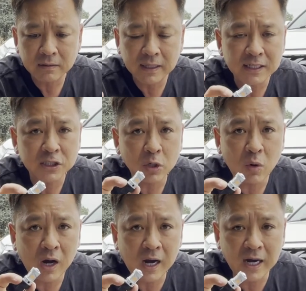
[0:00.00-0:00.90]
get so
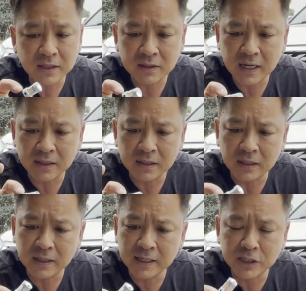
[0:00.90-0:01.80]
hot that
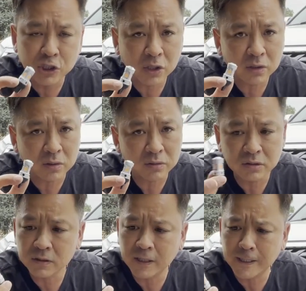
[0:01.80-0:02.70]
the
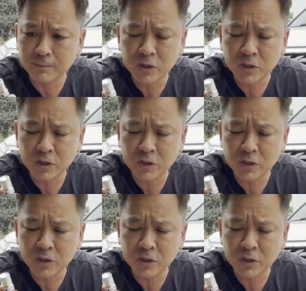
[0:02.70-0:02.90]
internals um,